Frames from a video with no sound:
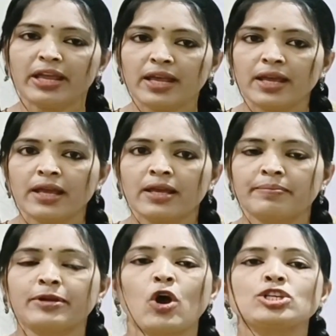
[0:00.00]
Why?
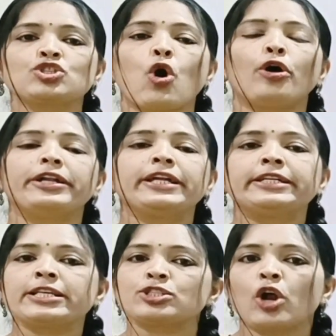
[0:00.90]
Because
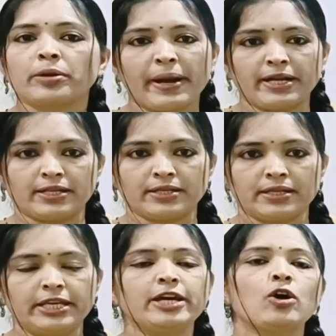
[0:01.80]
order does not matter.
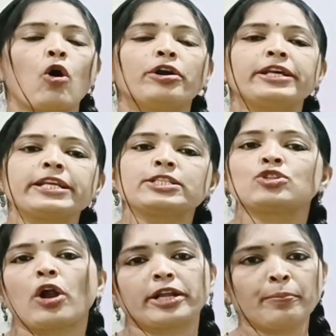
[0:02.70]
Here order
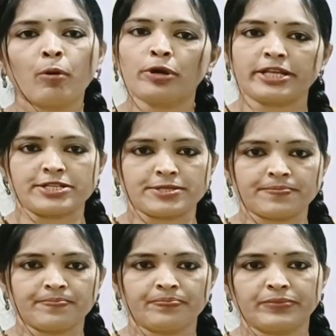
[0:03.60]
is not important.
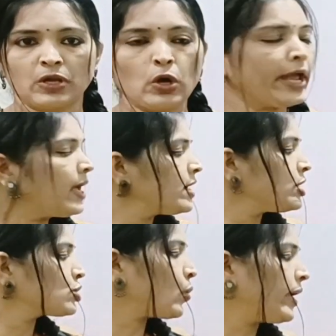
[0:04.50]

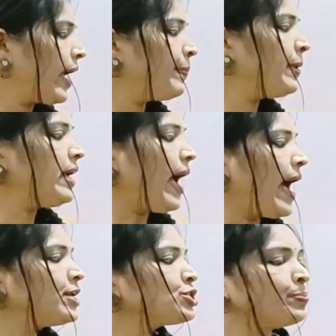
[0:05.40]
Okay. So AB
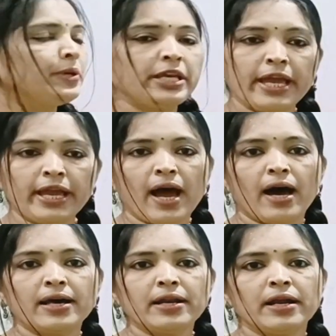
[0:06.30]
and BA
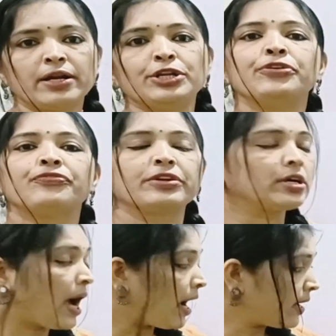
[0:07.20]

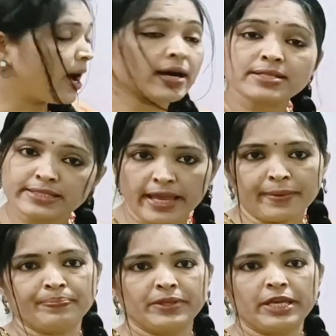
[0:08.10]
are
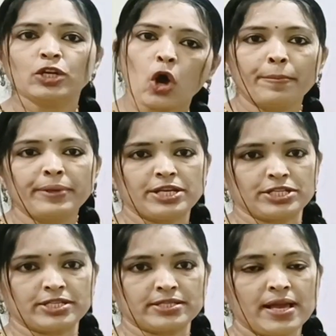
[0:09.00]
same in
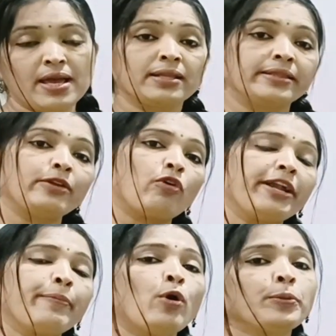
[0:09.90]
combinations. Then
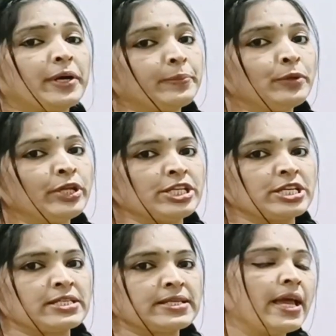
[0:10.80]
what about
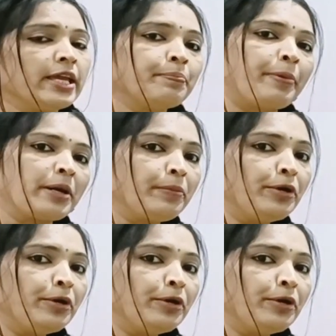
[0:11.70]
permutations? In